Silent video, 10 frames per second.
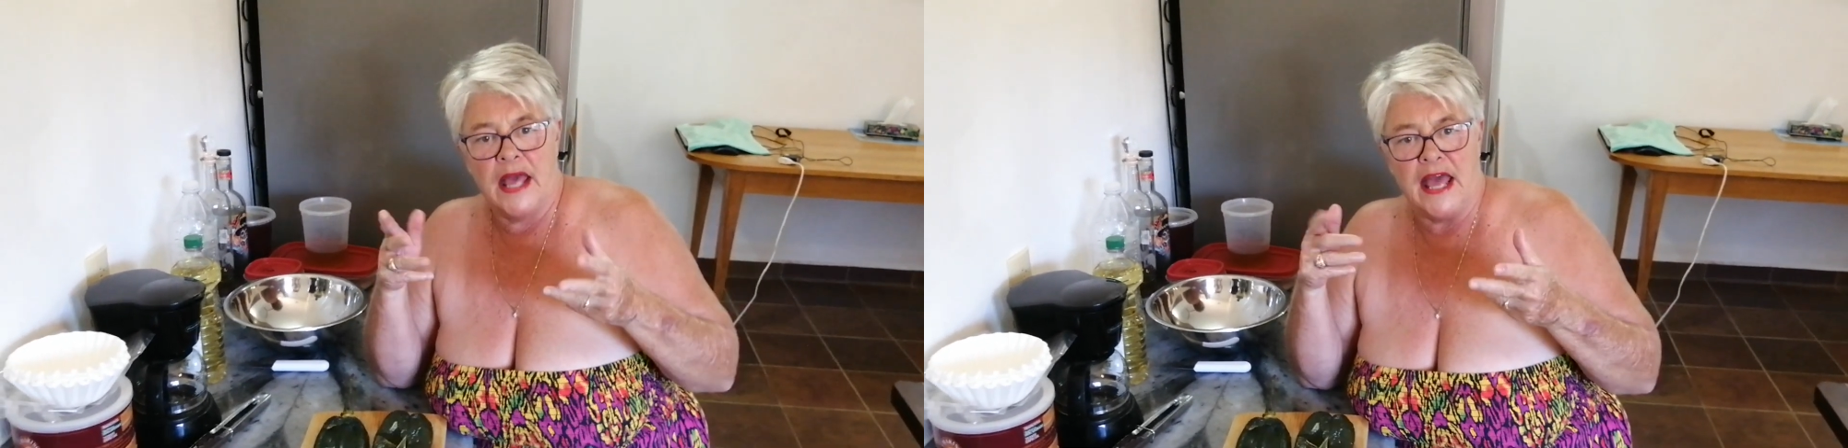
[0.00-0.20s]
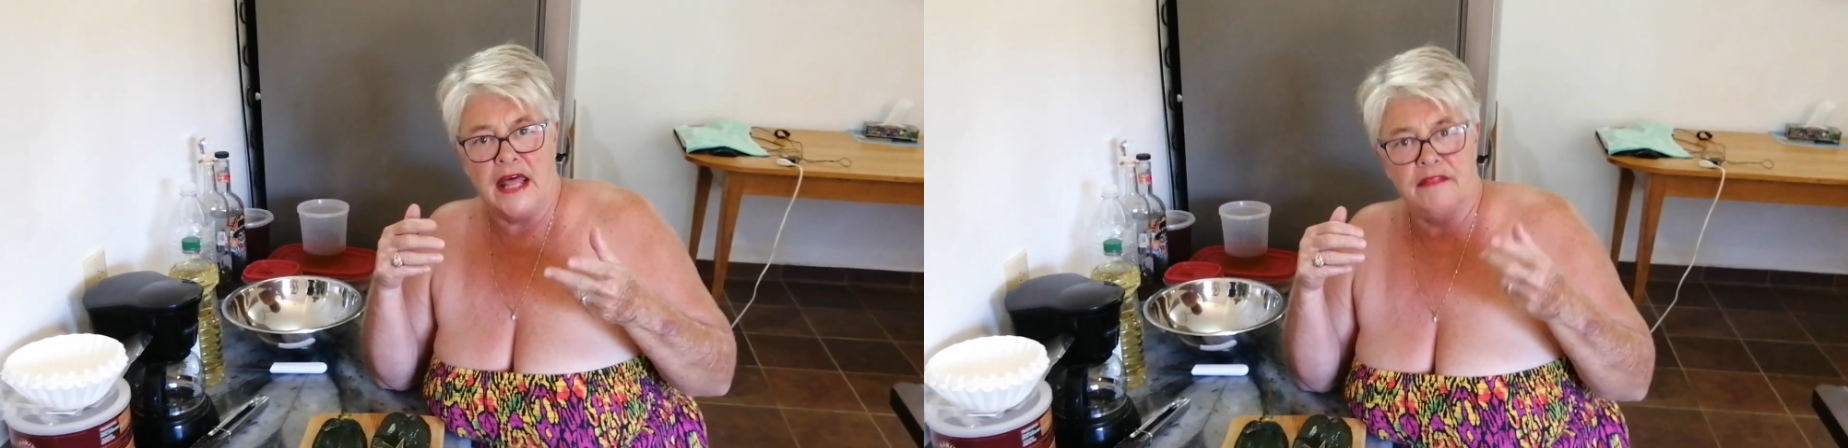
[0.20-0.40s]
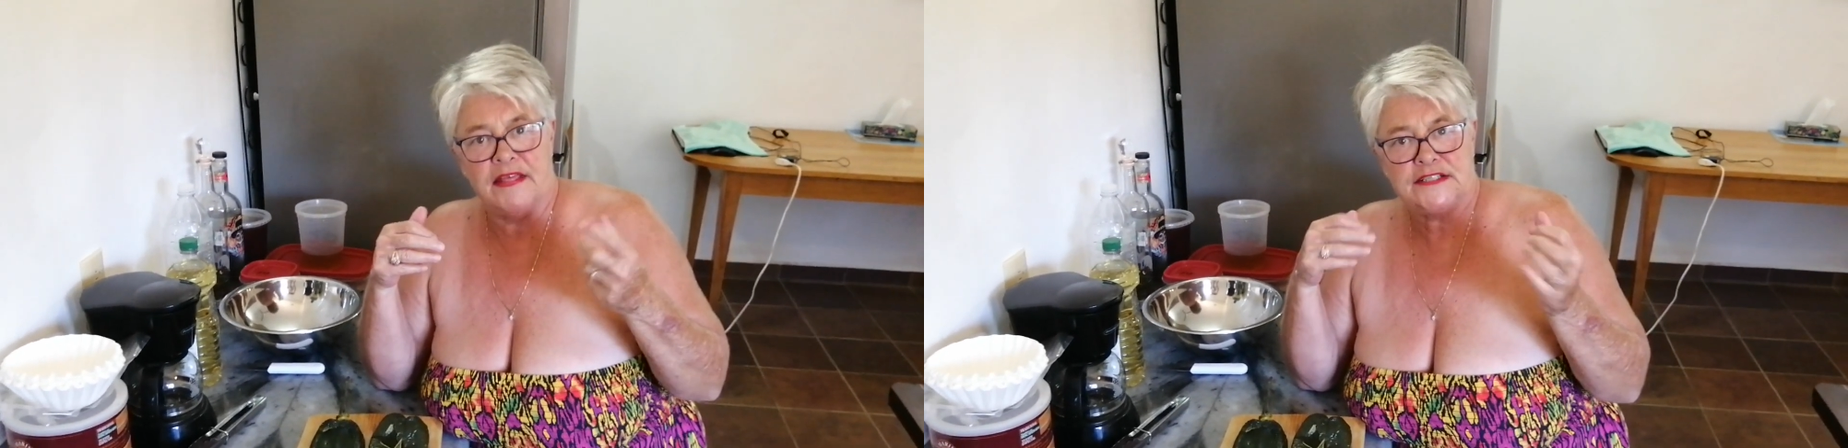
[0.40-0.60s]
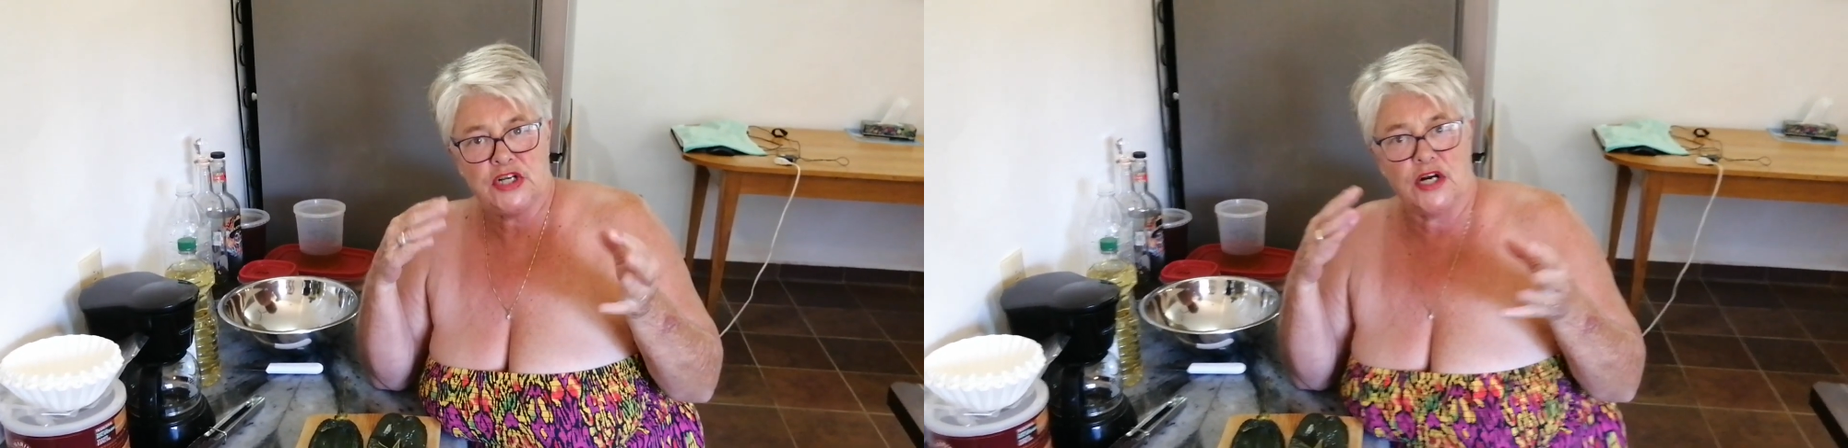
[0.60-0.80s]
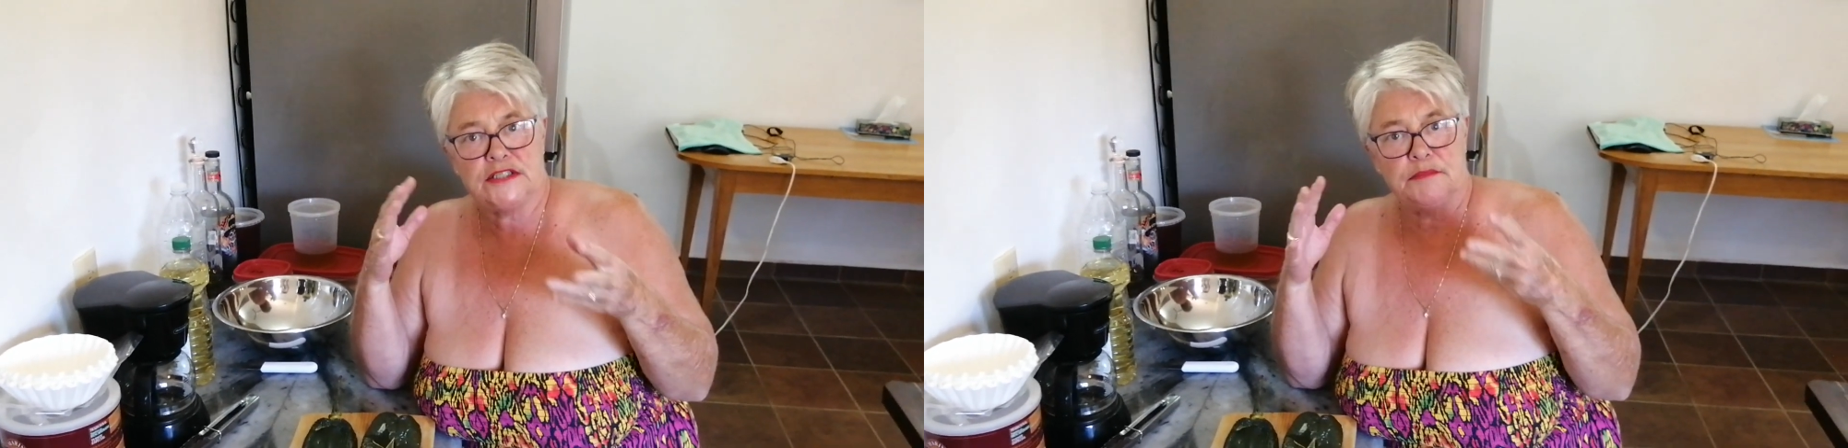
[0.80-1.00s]
and they
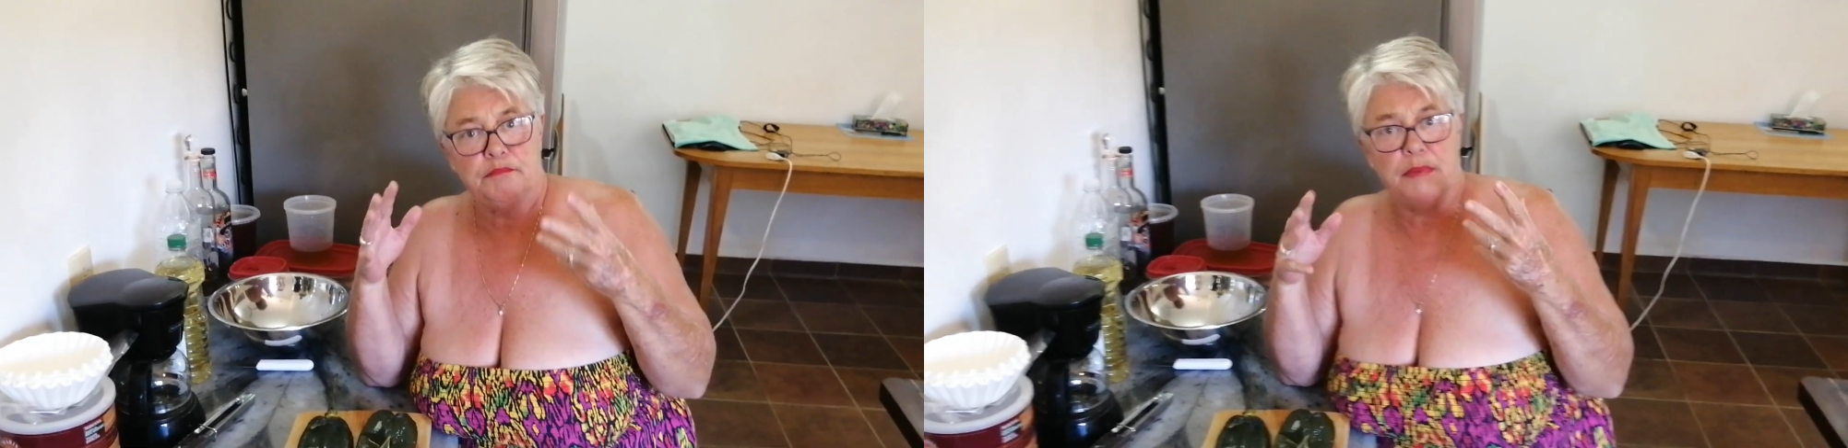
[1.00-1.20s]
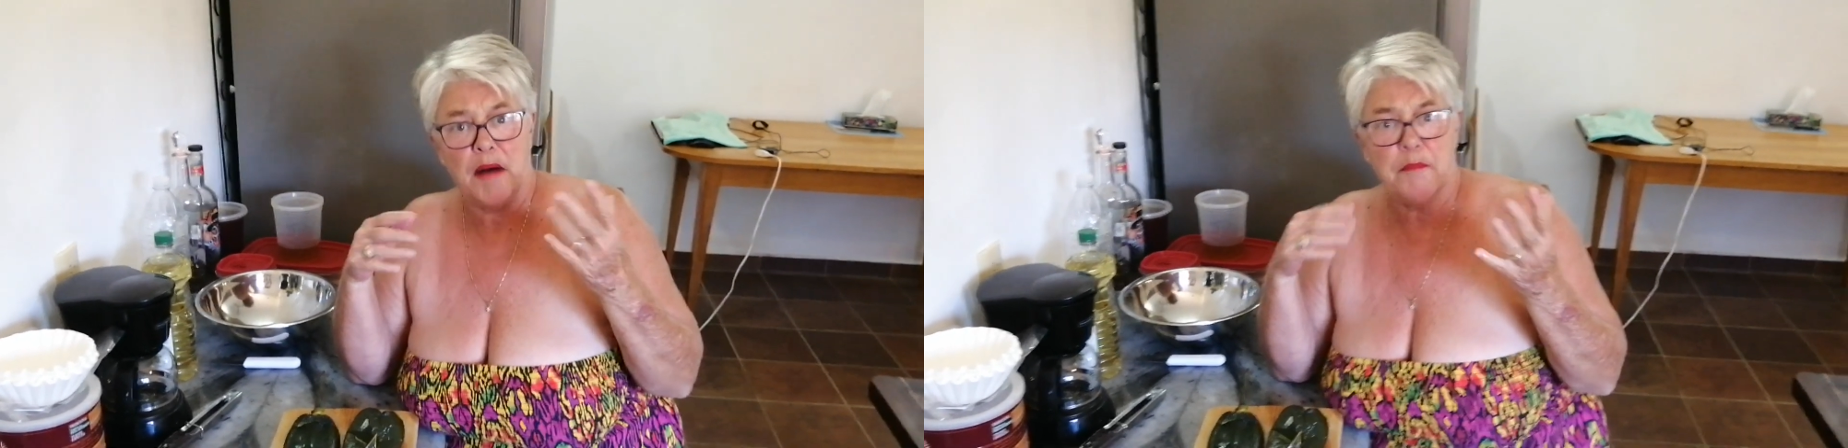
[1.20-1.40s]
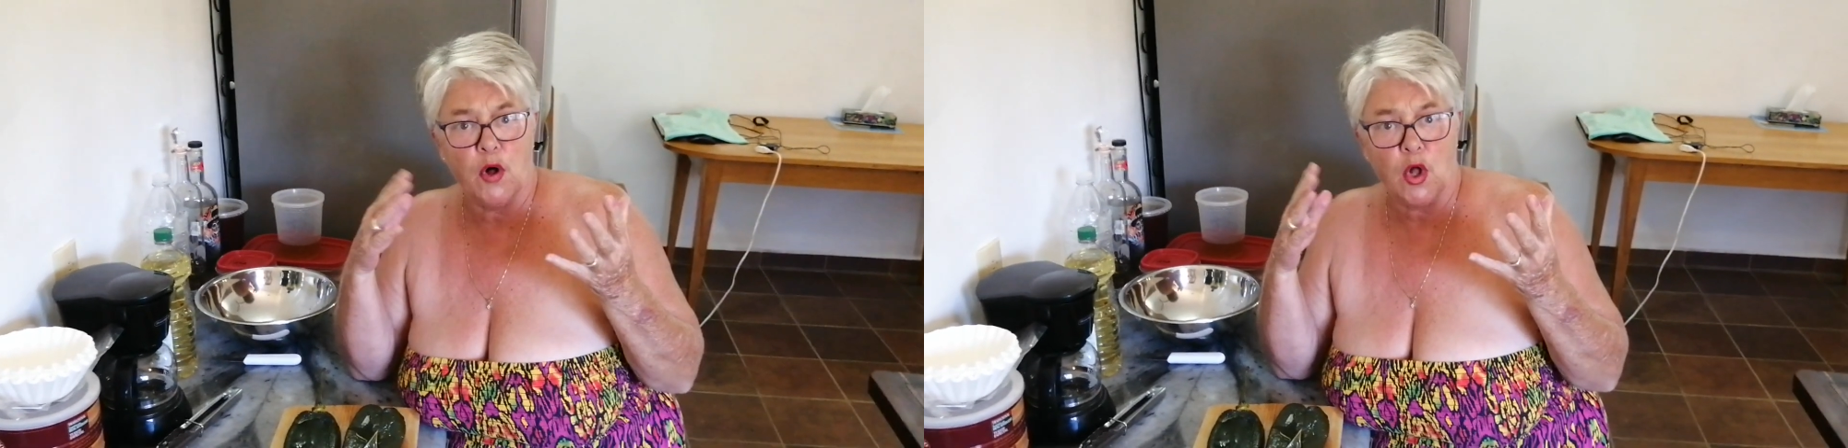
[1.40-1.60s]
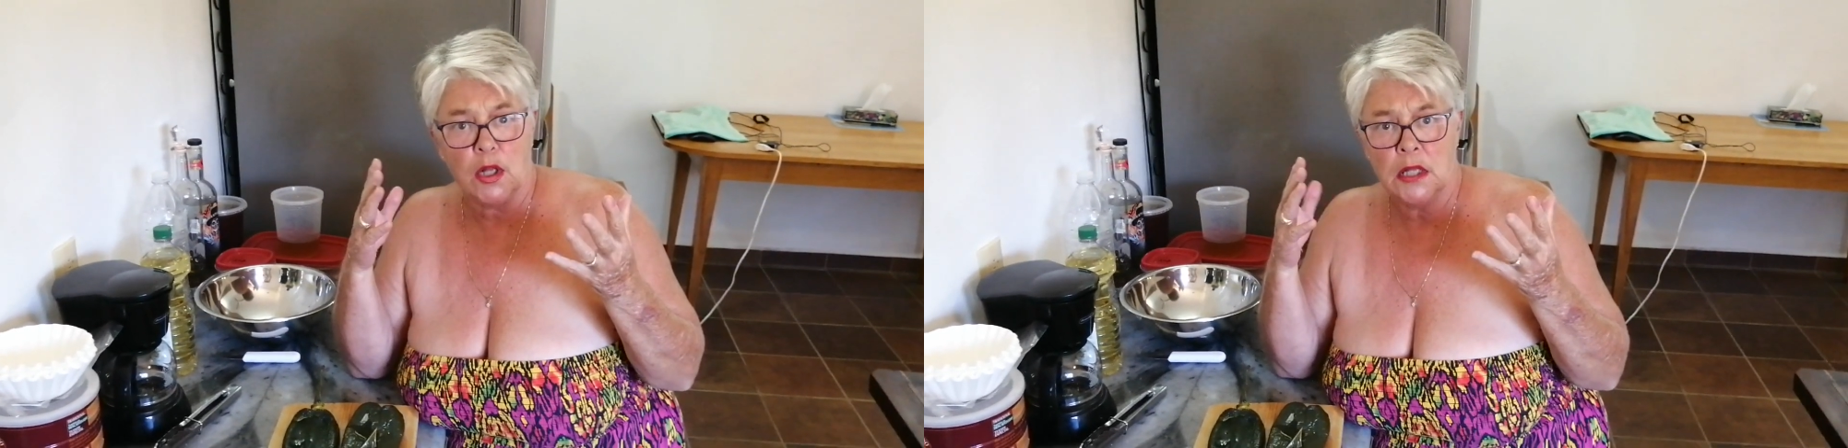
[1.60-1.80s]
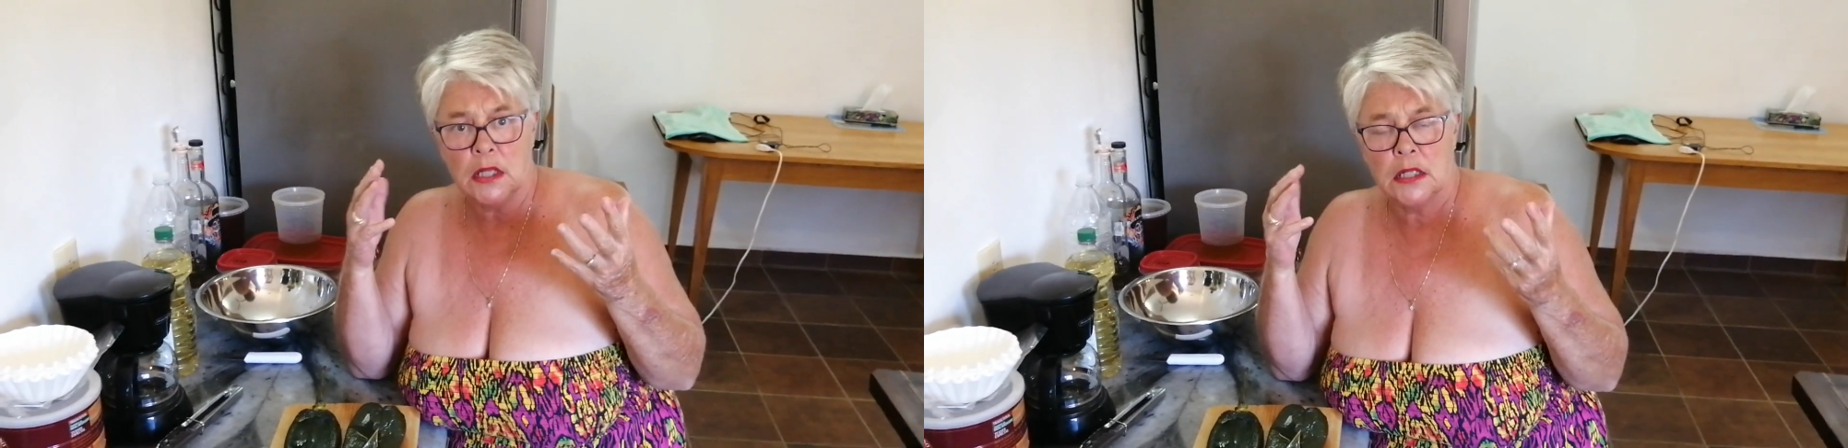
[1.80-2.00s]
start to
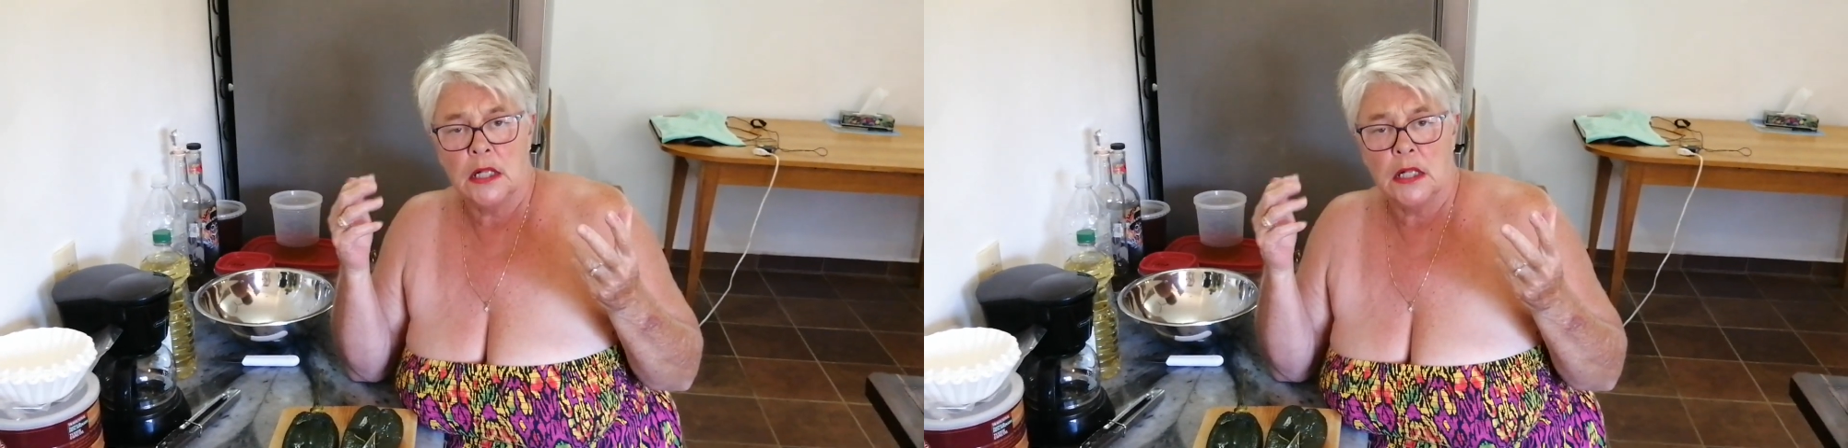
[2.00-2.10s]
bubble